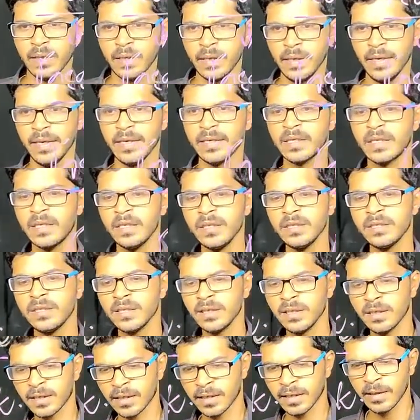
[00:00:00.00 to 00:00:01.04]
a
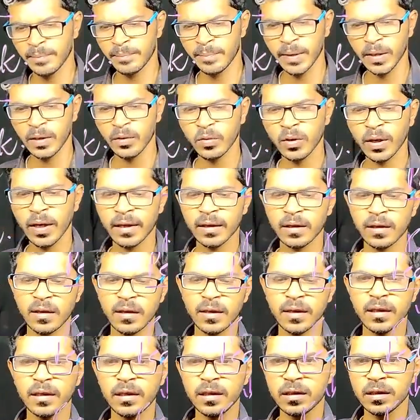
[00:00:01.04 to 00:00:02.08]
teacher. A pedagogue is a
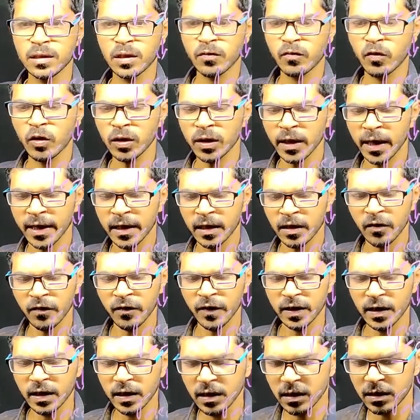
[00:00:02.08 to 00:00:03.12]
teacher. What kind of a
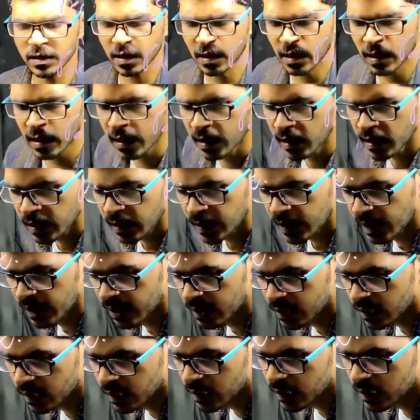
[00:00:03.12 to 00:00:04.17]
teacher? A
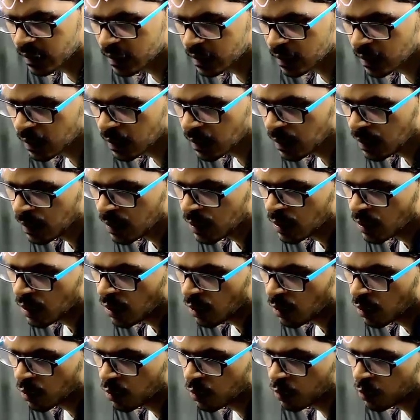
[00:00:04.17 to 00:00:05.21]
teacher
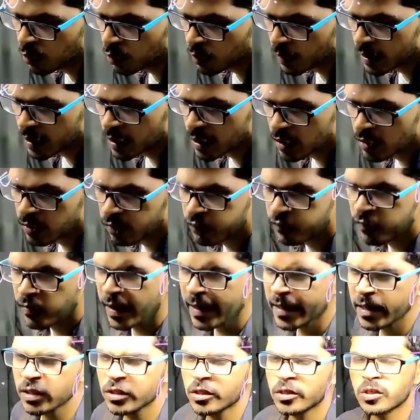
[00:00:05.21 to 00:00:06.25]
who is
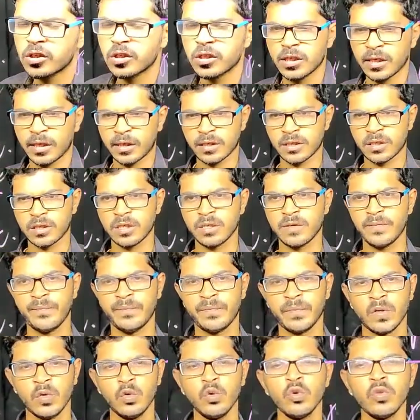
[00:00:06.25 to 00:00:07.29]
very strict,
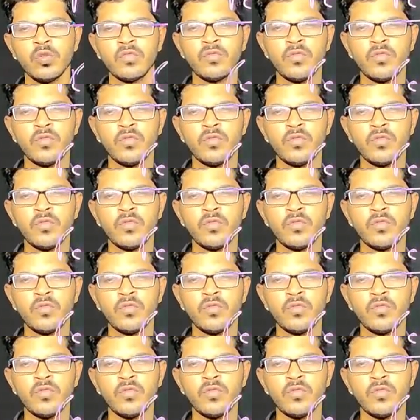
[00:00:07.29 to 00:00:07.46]
who